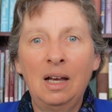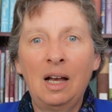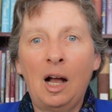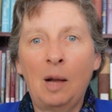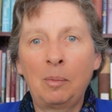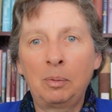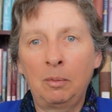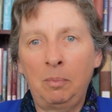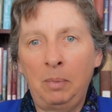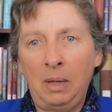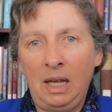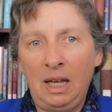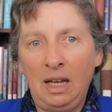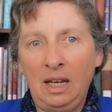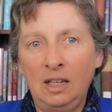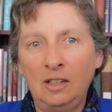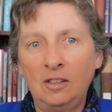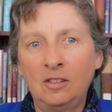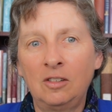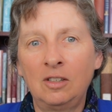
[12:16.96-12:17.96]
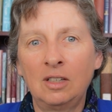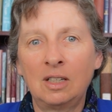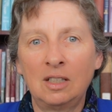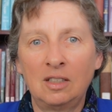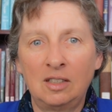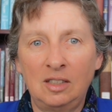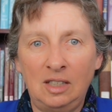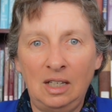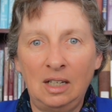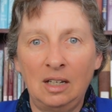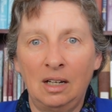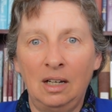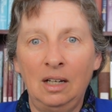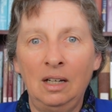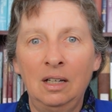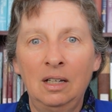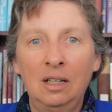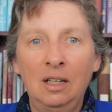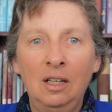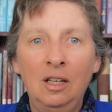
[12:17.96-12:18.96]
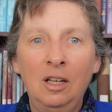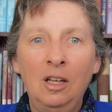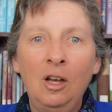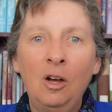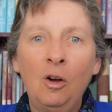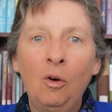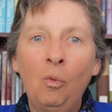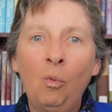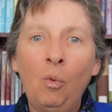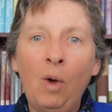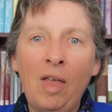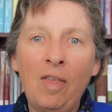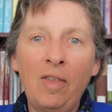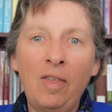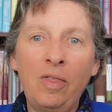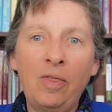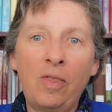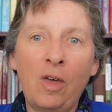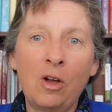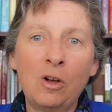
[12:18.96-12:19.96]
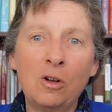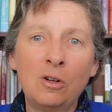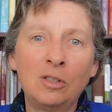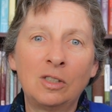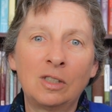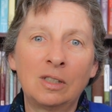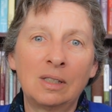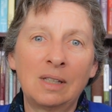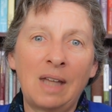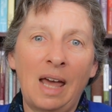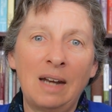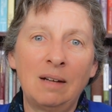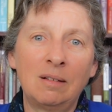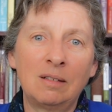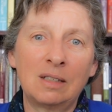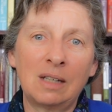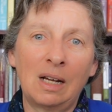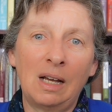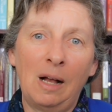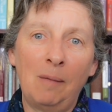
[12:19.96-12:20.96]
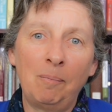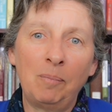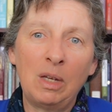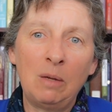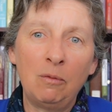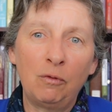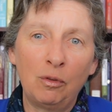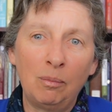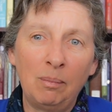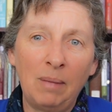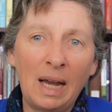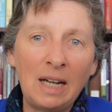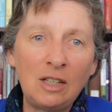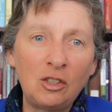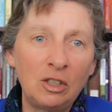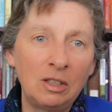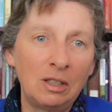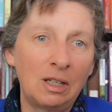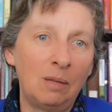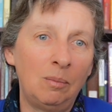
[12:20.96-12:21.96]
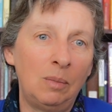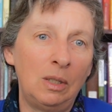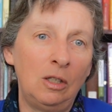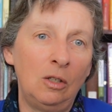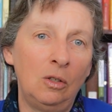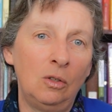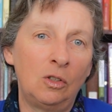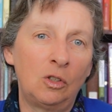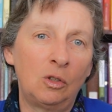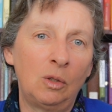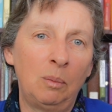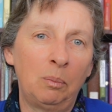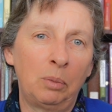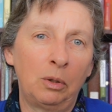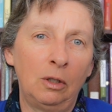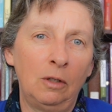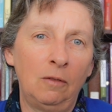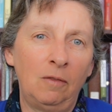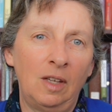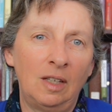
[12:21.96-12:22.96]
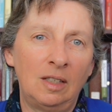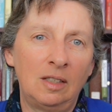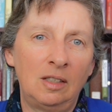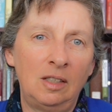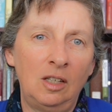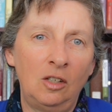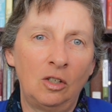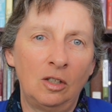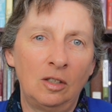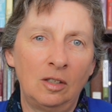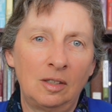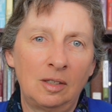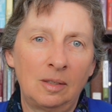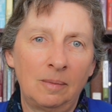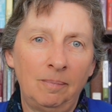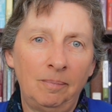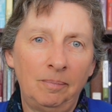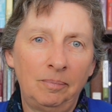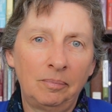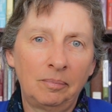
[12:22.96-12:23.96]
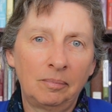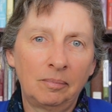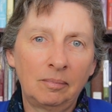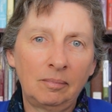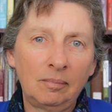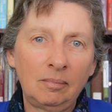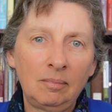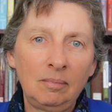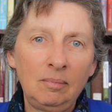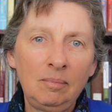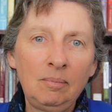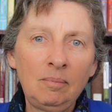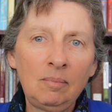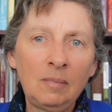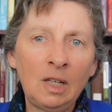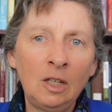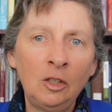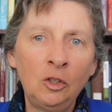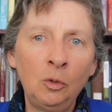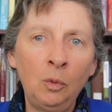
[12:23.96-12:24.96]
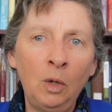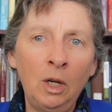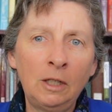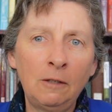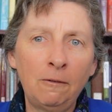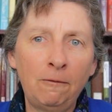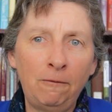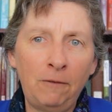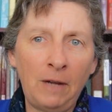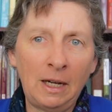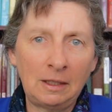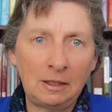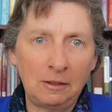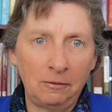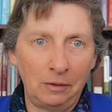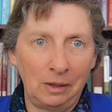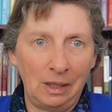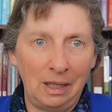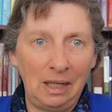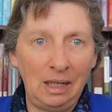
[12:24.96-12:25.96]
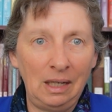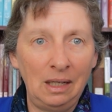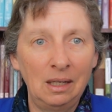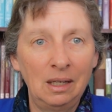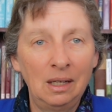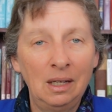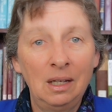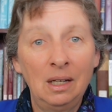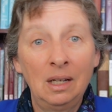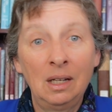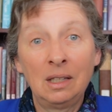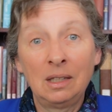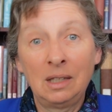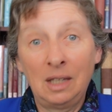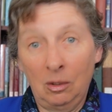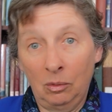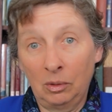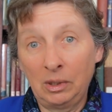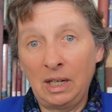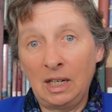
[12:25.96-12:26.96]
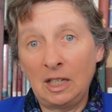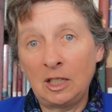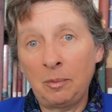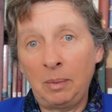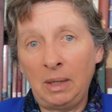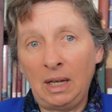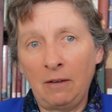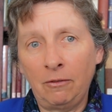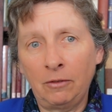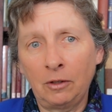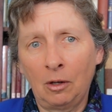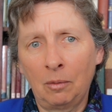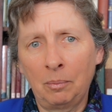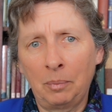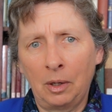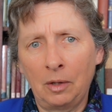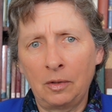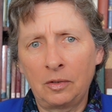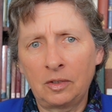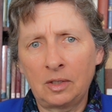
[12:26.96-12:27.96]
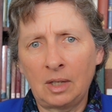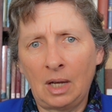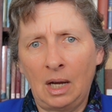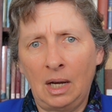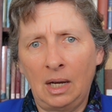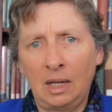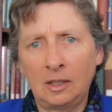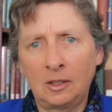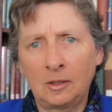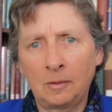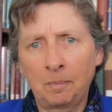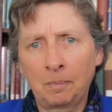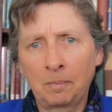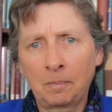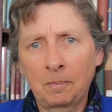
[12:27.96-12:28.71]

are prepared to consider whether that information can be used to improve their decisions. To work effectively, there will need to be effort on both sides.